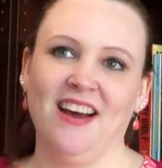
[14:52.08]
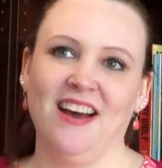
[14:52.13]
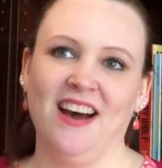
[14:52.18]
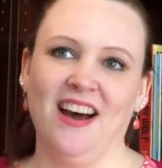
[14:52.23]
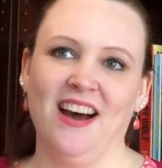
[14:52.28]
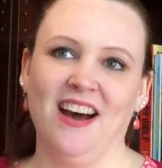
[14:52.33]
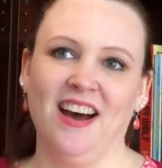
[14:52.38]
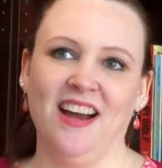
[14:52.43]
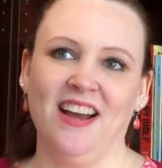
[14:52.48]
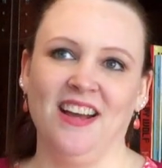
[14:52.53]

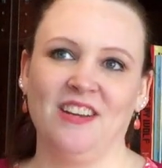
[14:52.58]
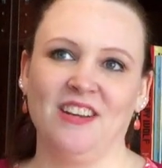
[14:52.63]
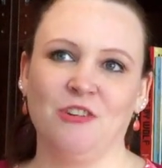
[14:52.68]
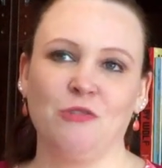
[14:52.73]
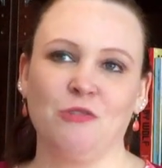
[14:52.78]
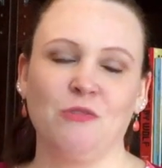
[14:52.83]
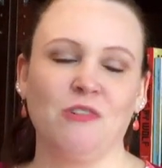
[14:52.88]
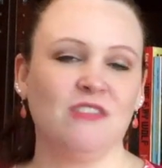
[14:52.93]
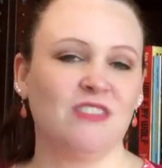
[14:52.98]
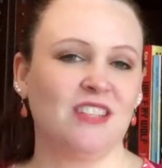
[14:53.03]

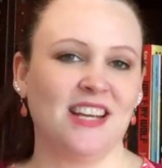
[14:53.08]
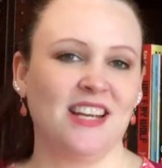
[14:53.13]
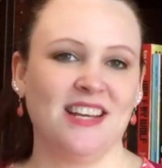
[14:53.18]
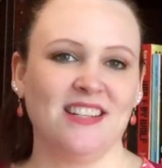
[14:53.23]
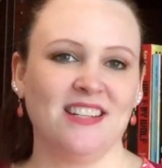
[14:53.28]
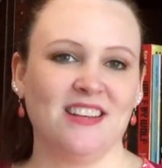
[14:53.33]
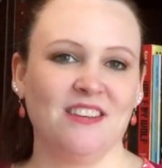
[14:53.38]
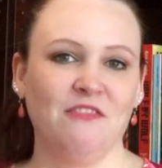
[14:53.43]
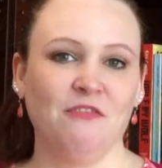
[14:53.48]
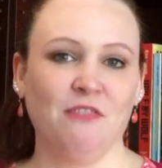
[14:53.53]
Jodorowsky
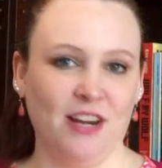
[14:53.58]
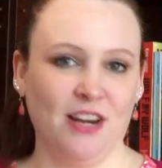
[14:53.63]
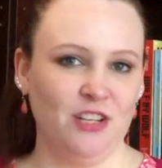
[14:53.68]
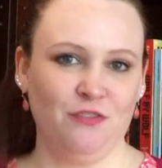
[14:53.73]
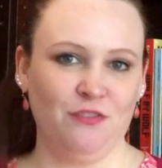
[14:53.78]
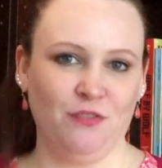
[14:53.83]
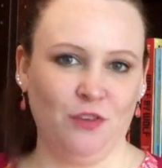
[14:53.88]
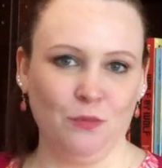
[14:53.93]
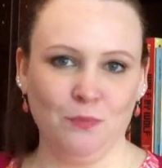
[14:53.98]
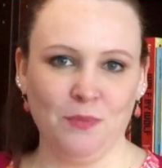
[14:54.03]
is a
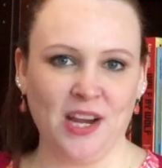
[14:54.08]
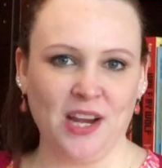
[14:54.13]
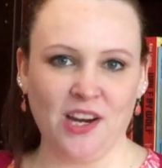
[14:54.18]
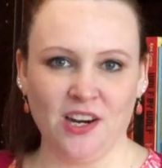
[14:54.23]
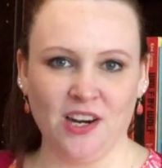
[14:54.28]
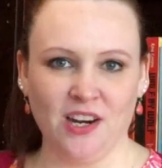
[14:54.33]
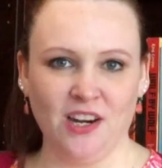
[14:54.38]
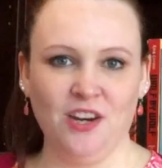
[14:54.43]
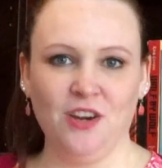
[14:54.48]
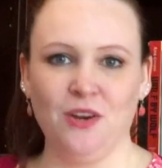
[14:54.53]
French
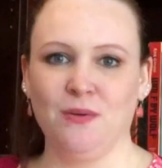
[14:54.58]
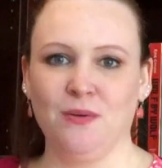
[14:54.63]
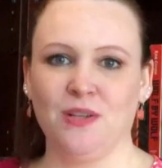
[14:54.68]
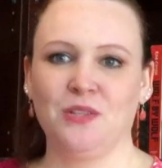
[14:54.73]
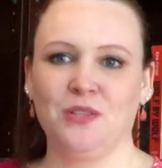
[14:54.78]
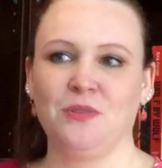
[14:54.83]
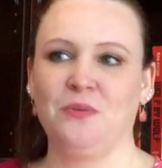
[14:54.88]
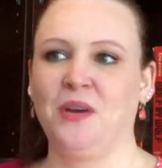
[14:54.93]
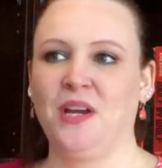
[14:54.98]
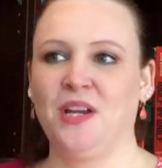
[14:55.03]
filmmaker who
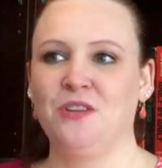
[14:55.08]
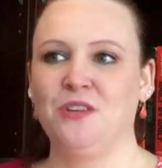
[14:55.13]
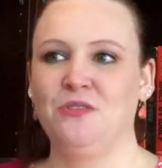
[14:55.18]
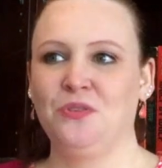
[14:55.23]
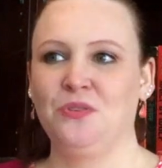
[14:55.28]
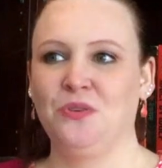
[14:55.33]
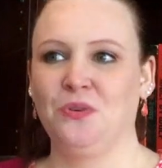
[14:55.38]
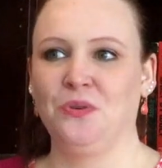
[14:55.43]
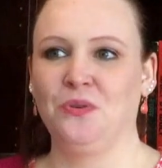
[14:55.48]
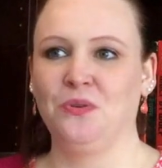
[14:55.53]
is going
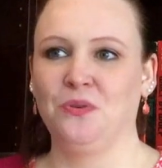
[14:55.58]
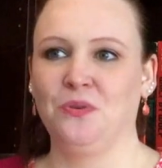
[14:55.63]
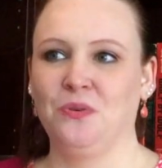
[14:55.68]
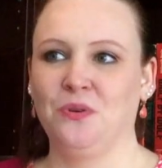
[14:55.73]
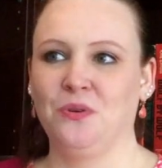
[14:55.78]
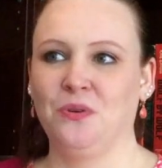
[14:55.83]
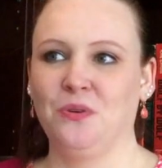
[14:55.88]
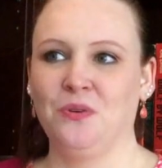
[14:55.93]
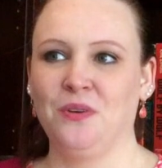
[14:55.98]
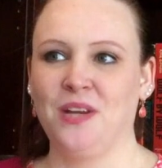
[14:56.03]

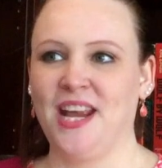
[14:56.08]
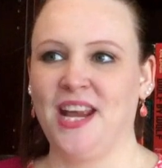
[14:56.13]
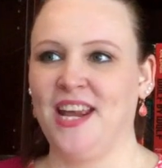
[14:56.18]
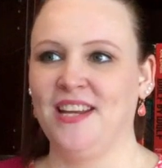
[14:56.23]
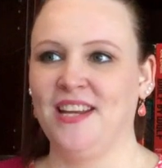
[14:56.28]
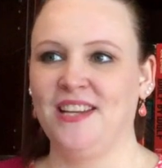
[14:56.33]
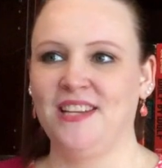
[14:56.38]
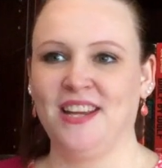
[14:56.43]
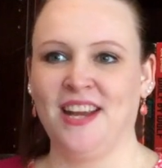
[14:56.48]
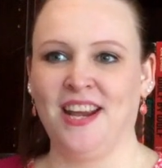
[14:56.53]
to
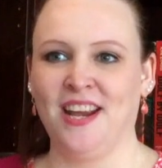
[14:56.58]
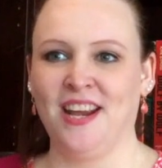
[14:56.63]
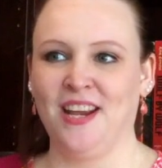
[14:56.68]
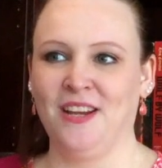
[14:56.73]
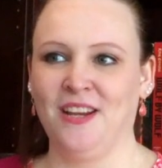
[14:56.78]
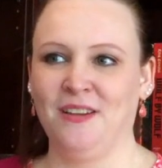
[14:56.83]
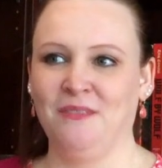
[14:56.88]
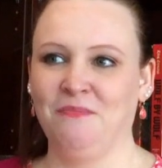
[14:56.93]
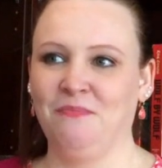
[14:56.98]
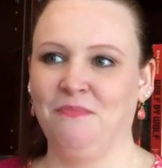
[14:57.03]
create
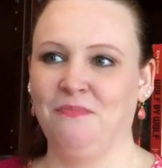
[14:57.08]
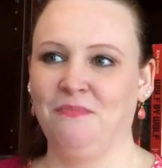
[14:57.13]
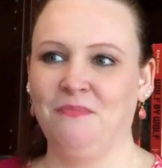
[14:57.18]
a